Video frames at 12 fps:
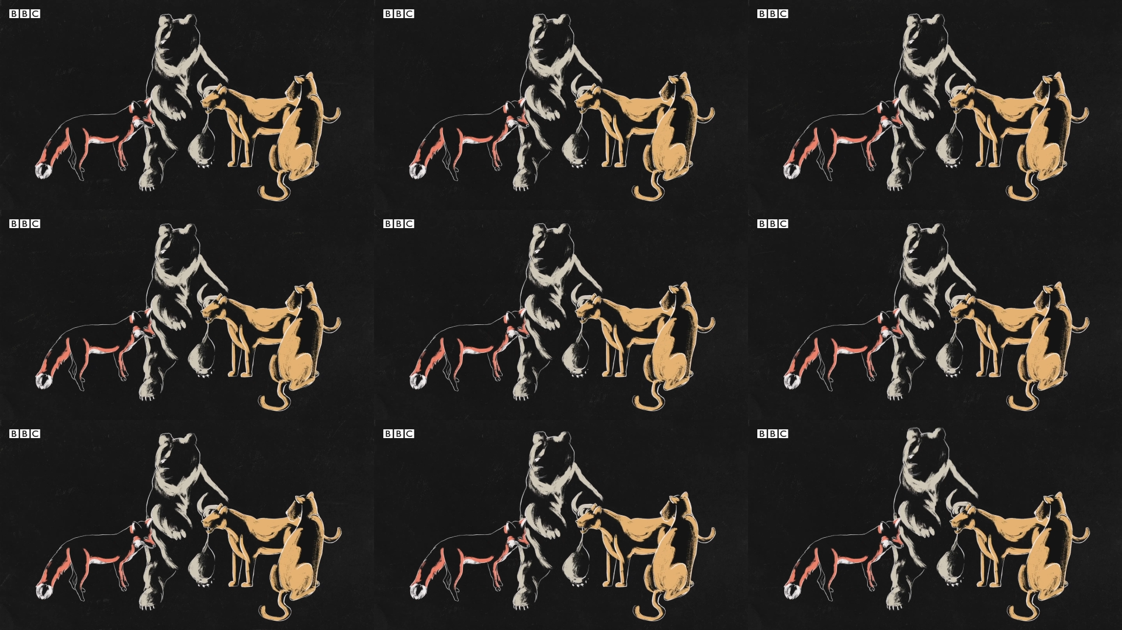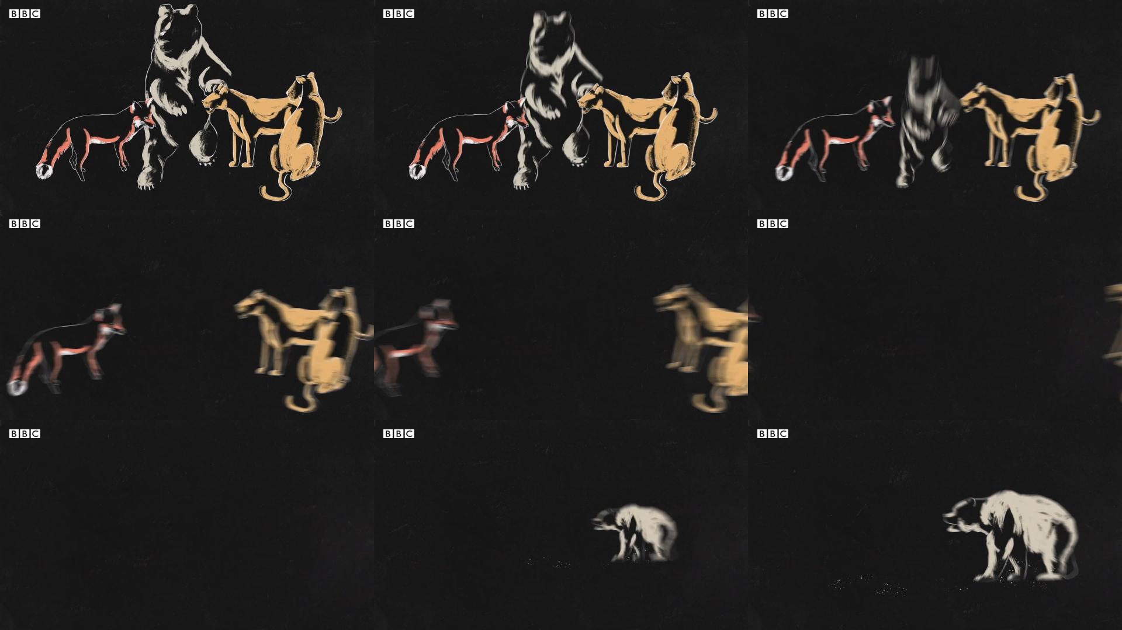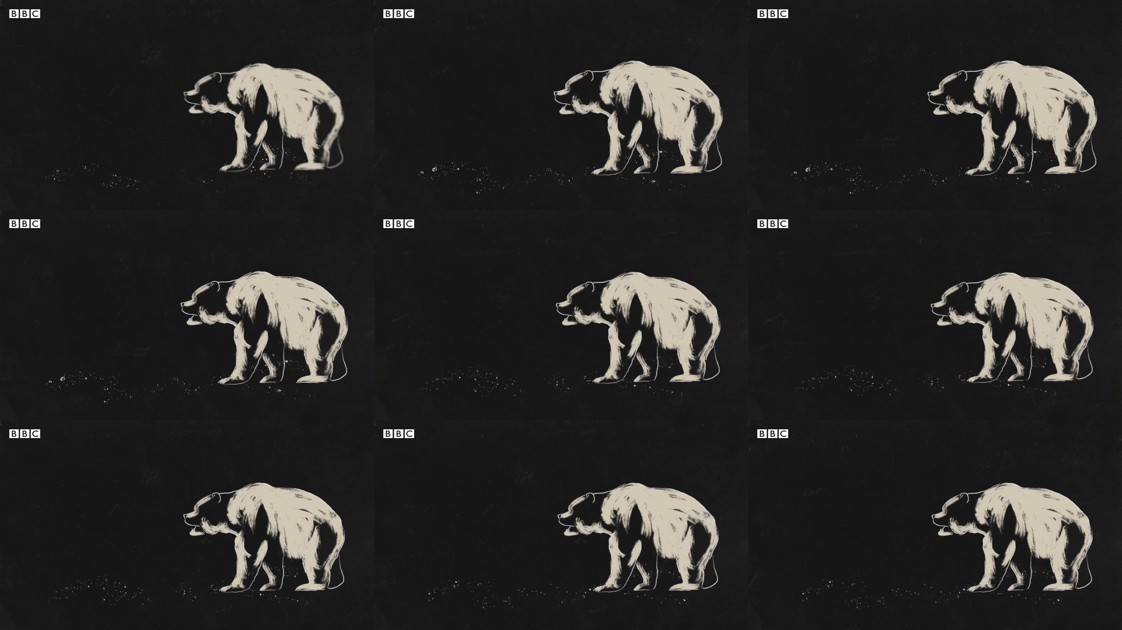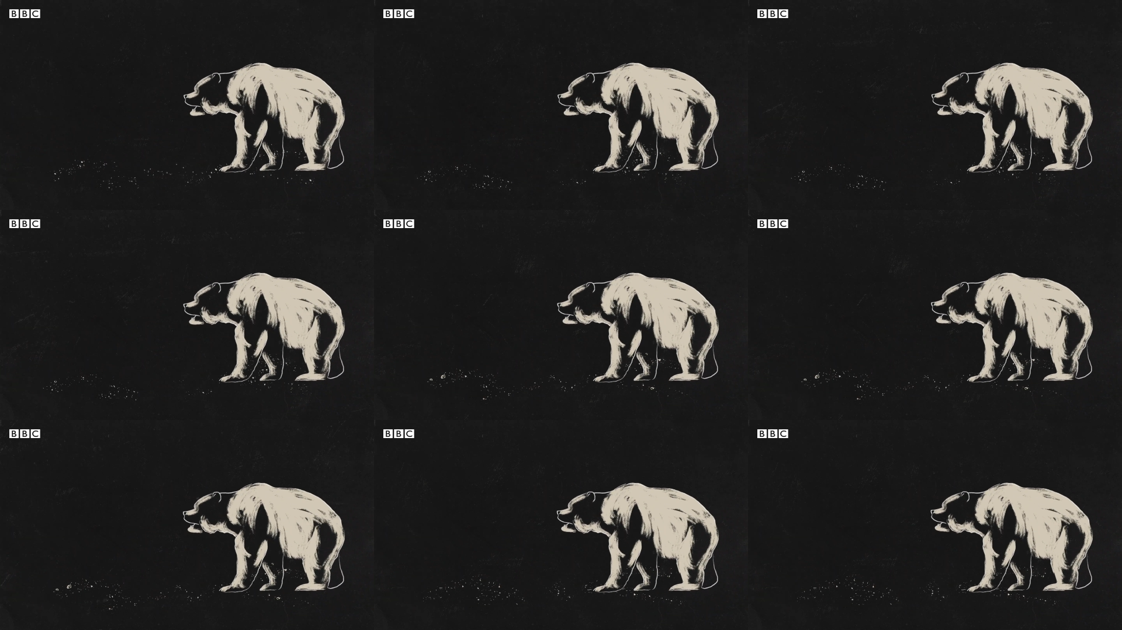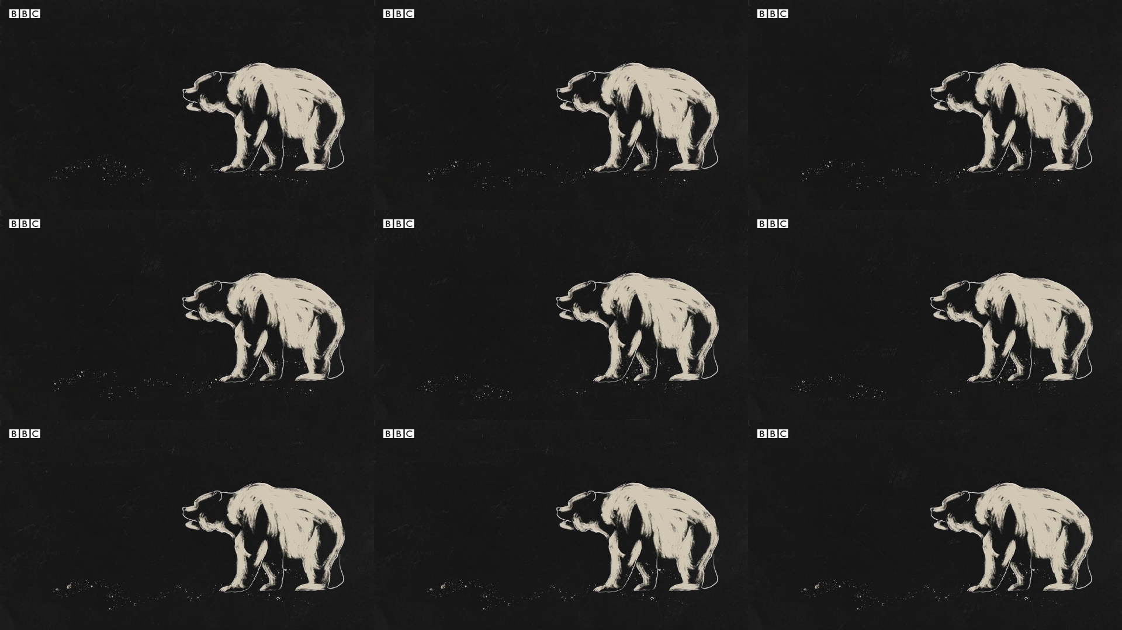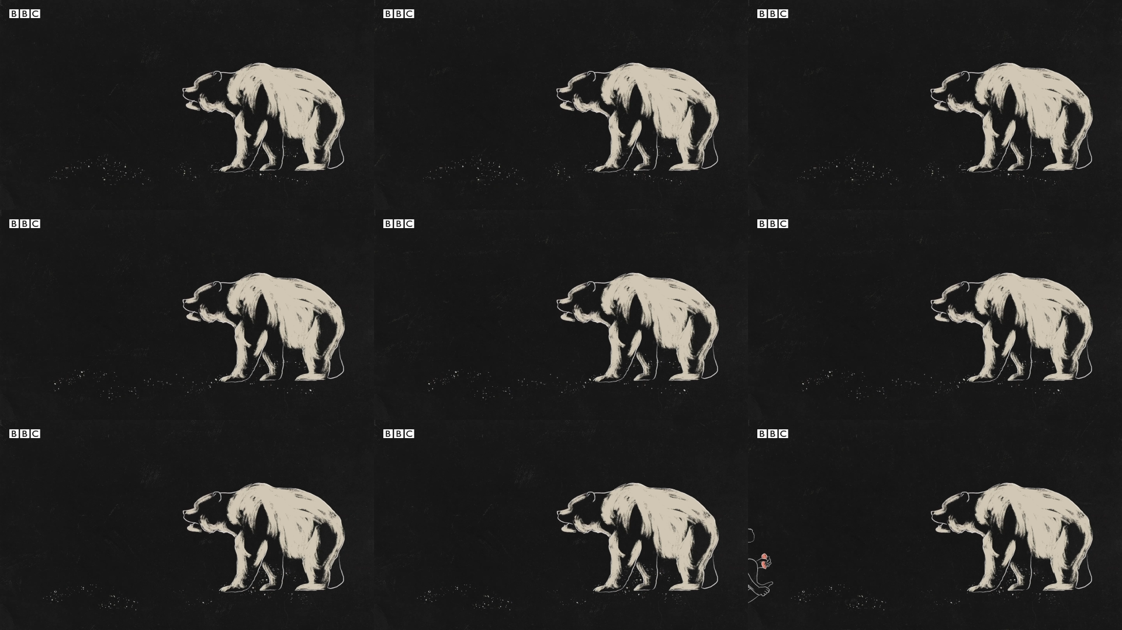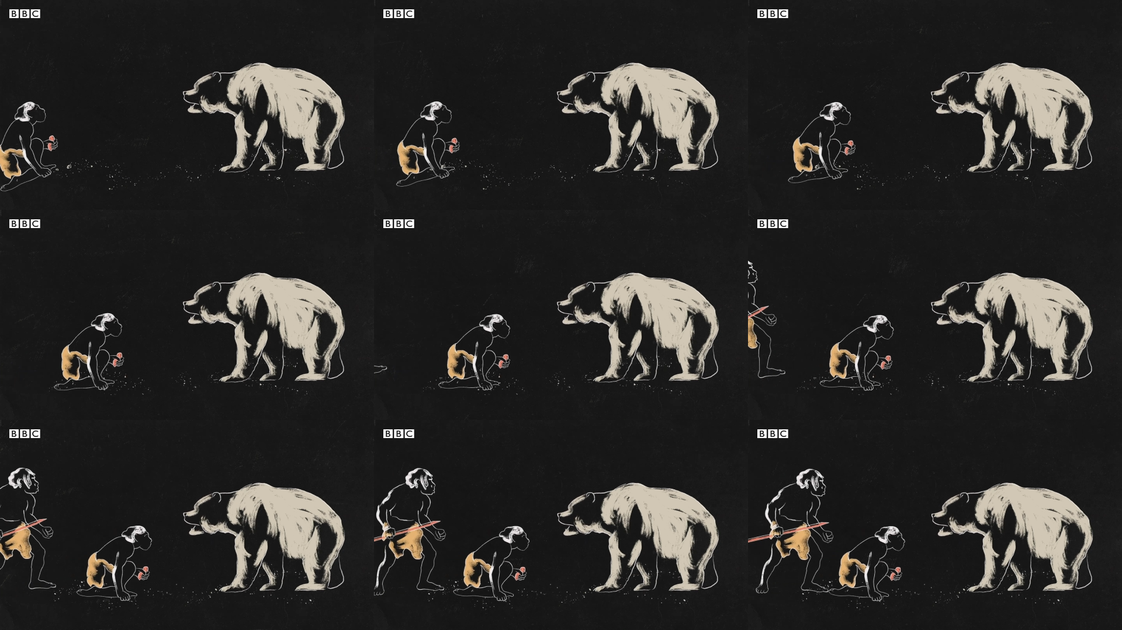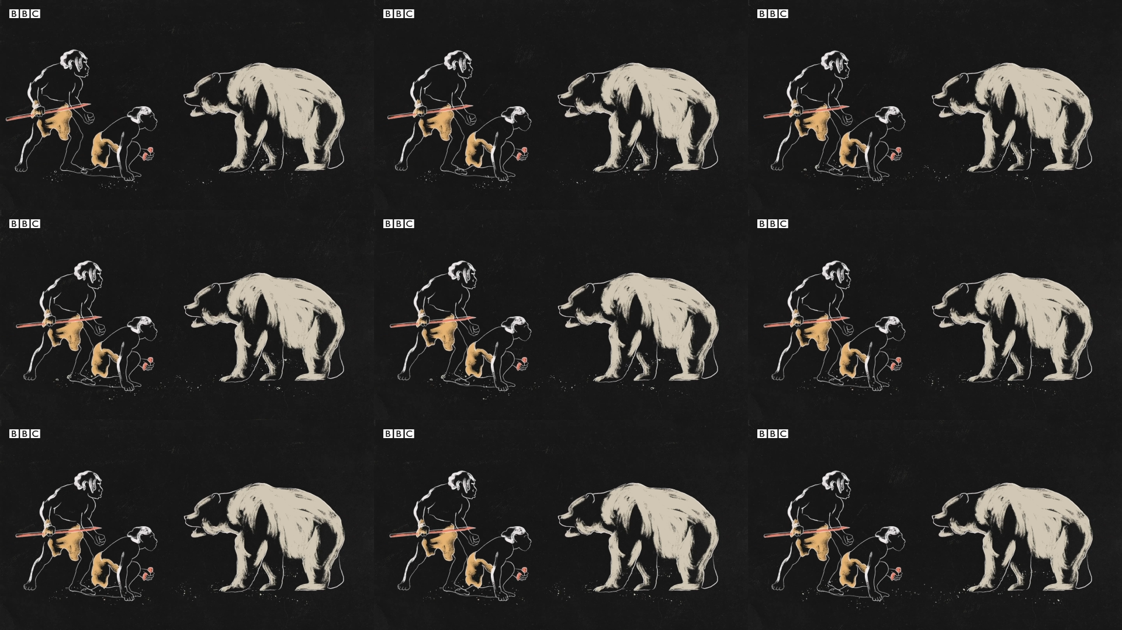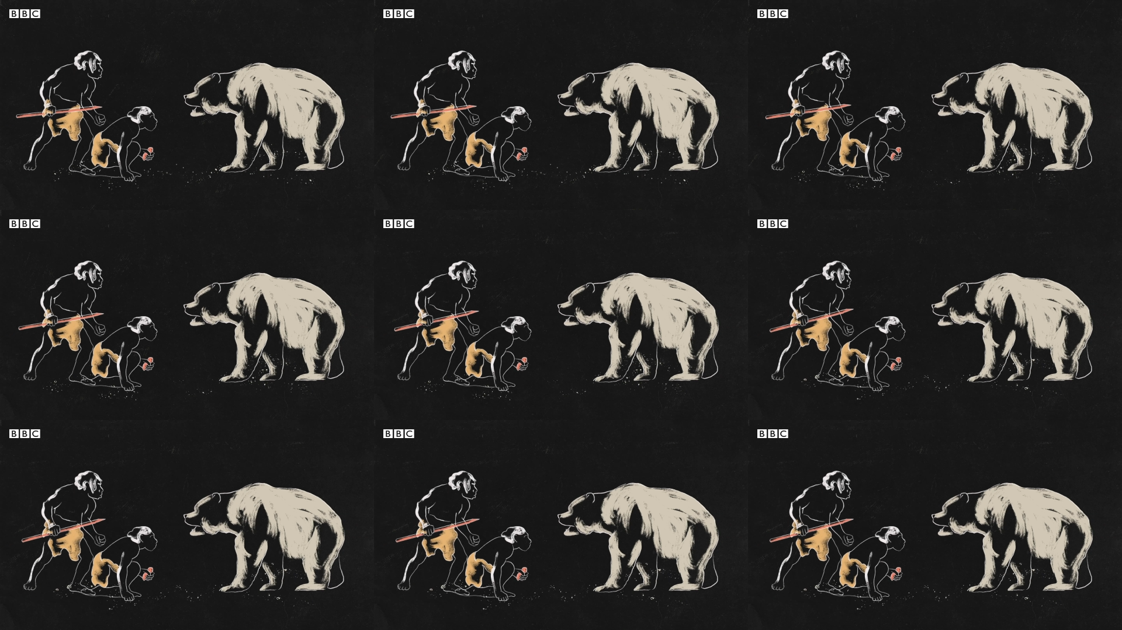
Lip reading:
Nobody's mouth can be seen.